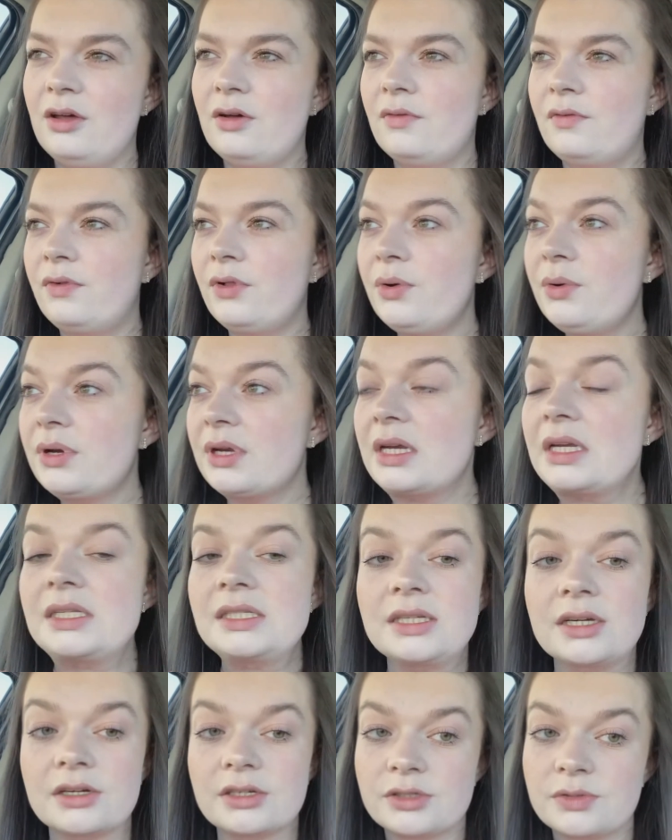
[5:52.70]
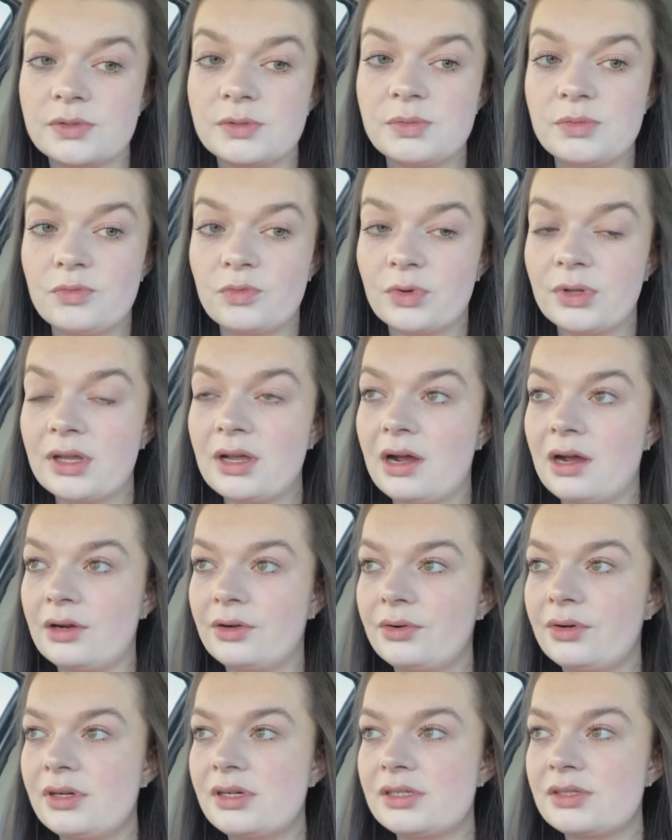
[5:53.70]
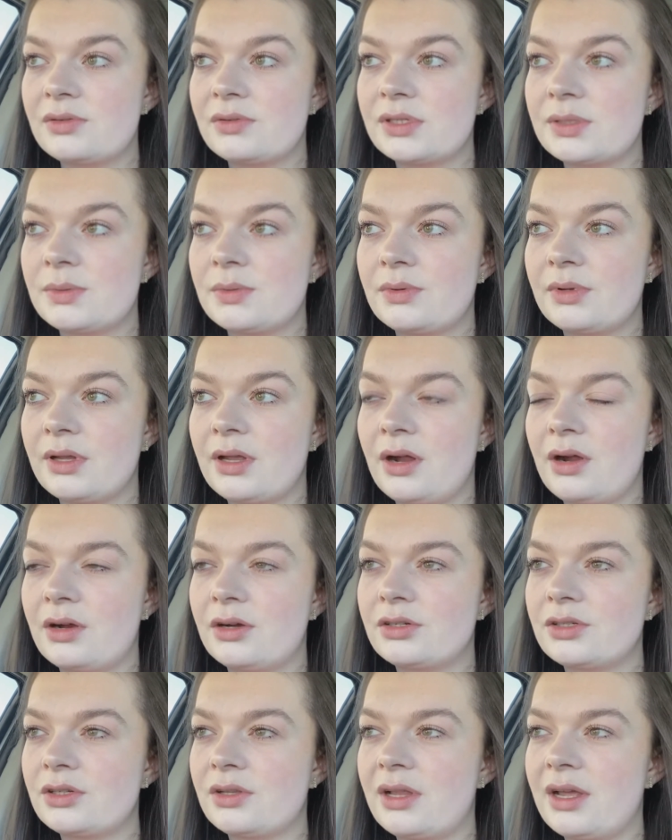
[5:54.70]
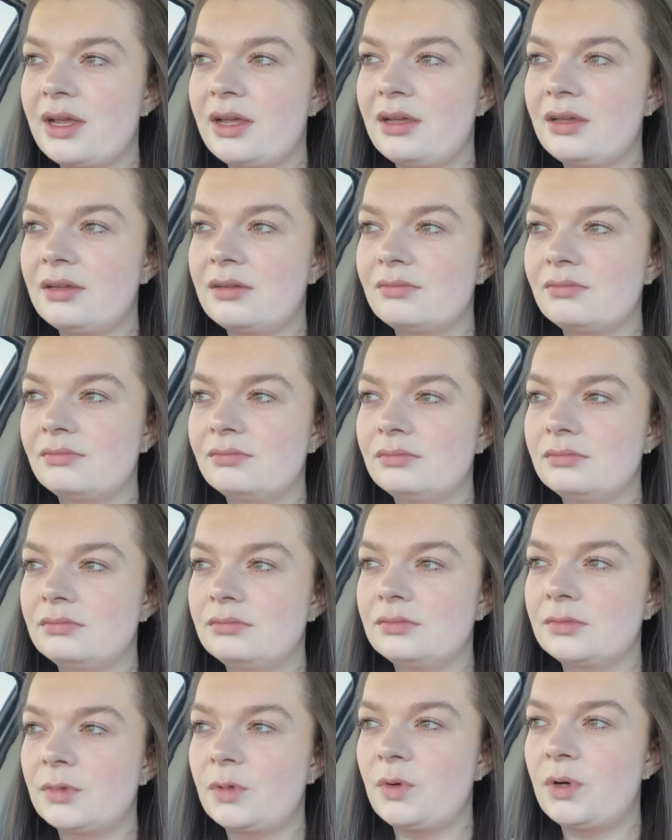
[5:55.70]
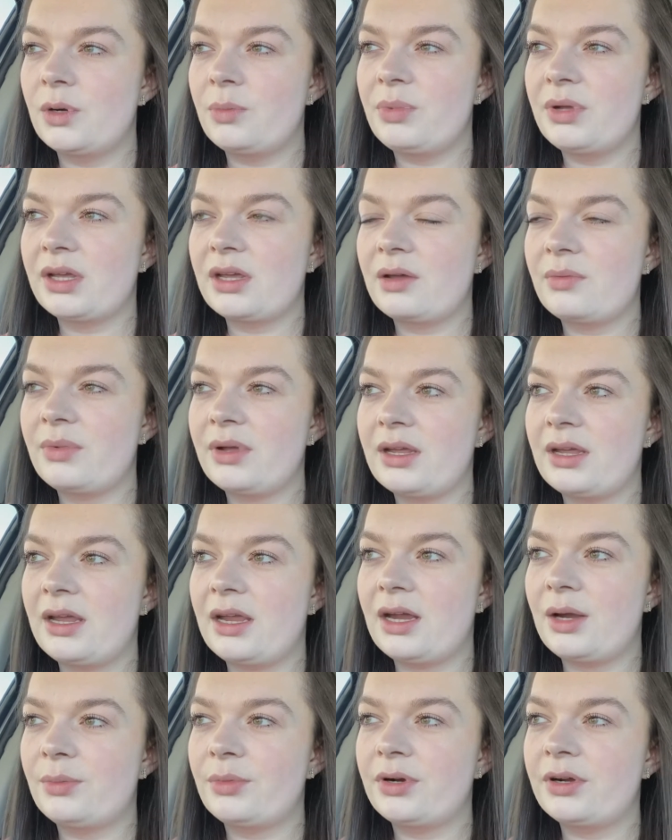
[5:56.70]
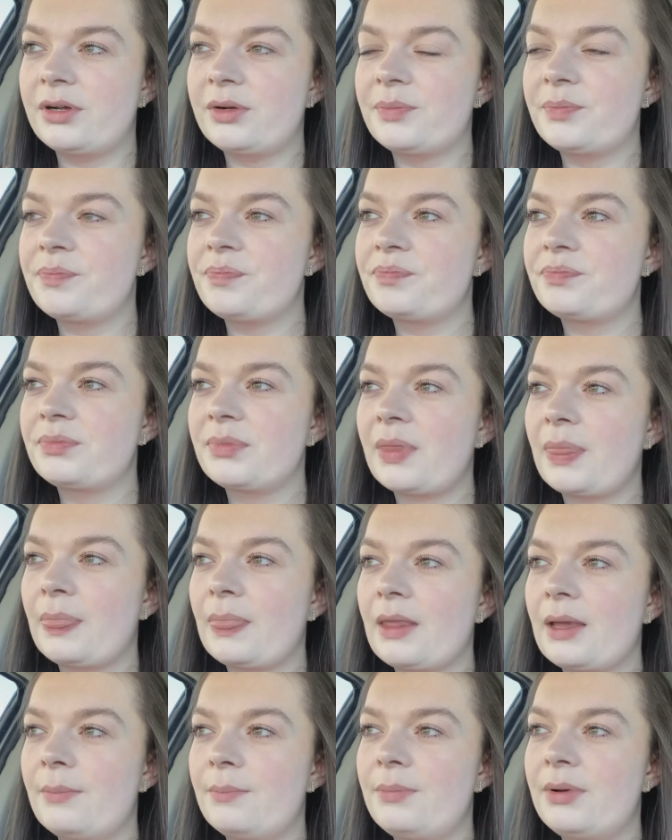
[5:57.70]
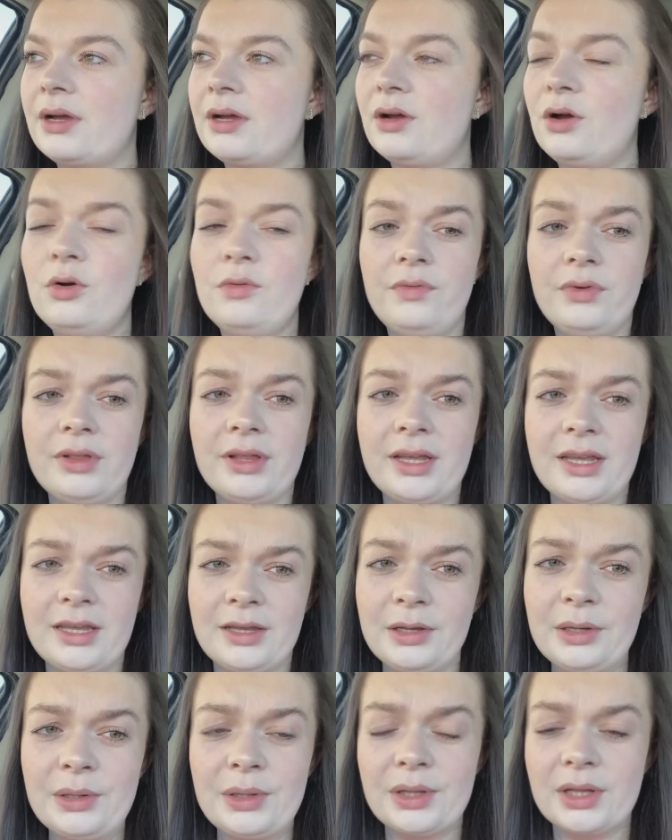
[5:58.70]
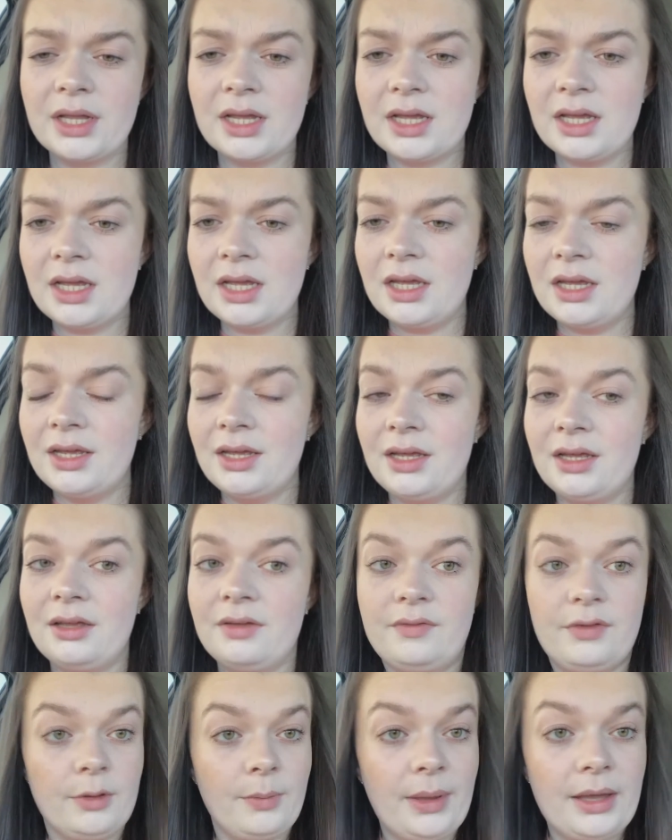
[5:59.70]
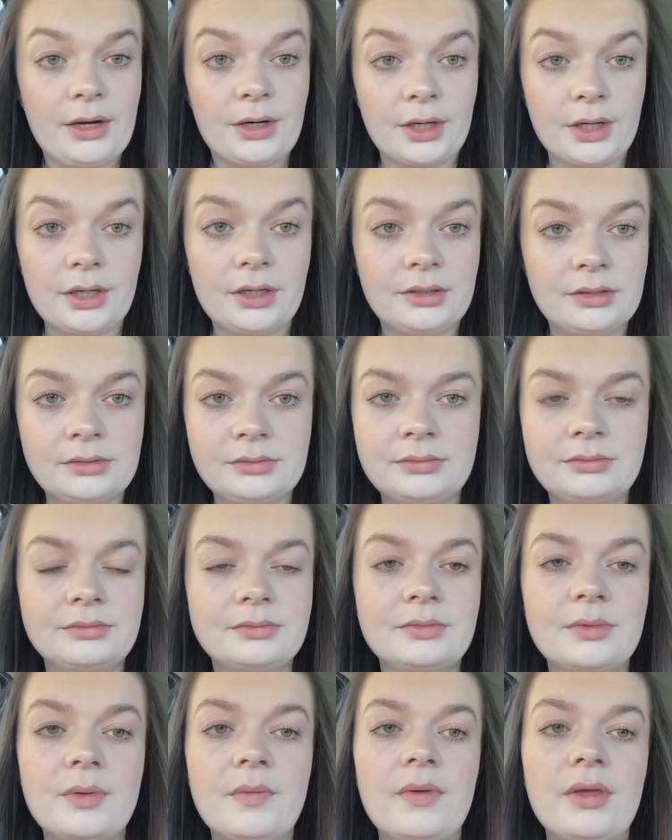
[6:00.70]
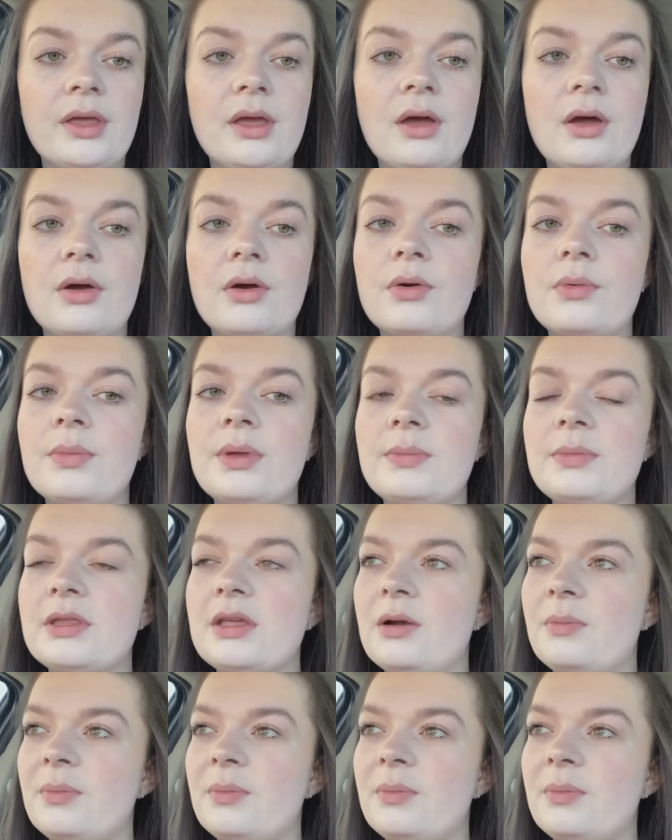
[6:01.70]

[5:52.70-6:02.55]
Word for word: fluid in his ear so he's been really ornery so it's been really hard to like want to pick up my camera. But hopefully he'll feel better when we go, maybe that'll